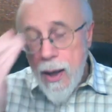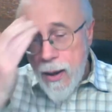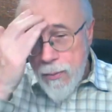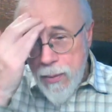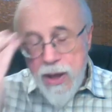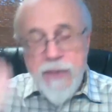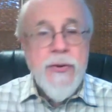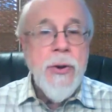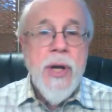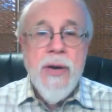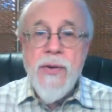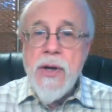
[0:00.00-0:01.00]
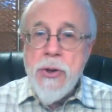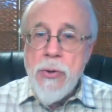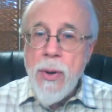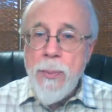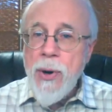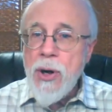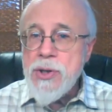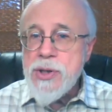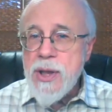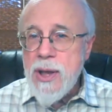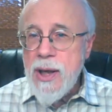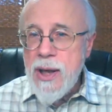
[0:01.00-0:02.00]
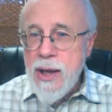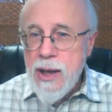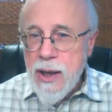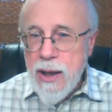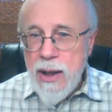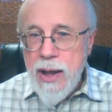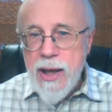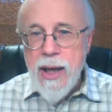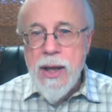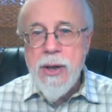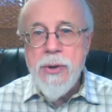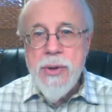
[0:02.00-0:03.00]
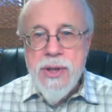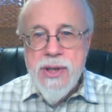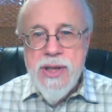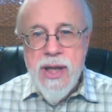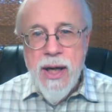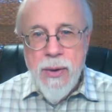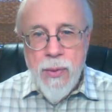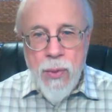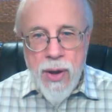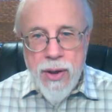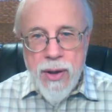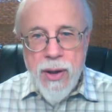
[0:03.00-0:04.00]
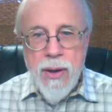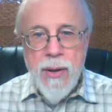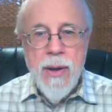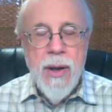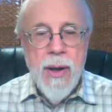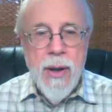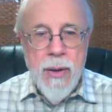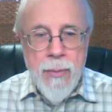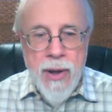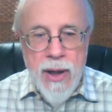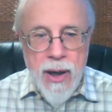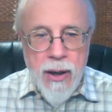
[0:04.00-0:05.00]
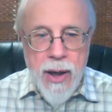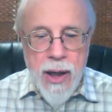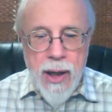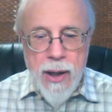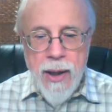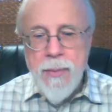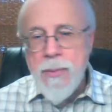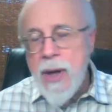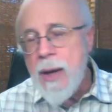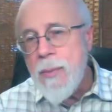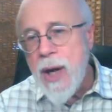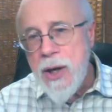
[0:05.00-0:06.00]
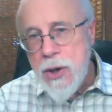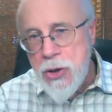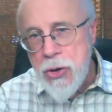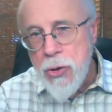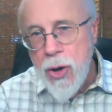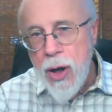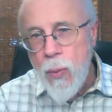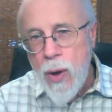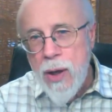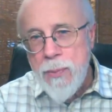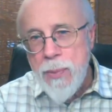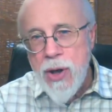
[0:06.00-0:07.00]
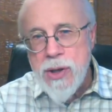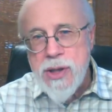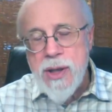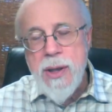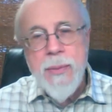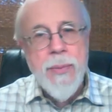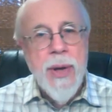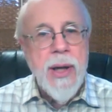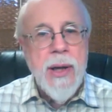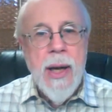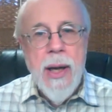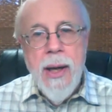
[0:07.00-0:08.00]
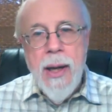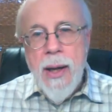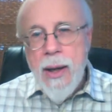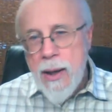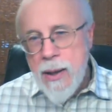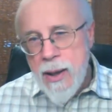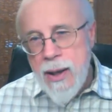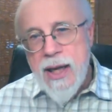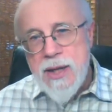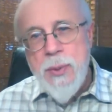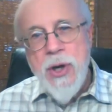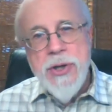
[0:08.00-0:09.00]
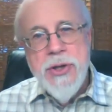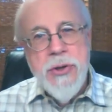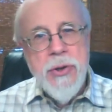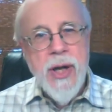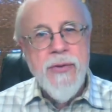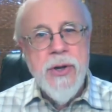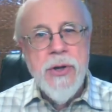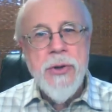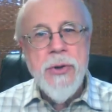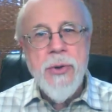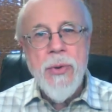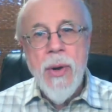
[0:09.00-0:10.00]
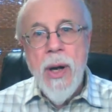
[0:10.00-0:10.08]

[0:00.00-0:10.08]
But if you give it to a person in a clinic who is sick with malaria, it might cure one person, but the next person you give it to,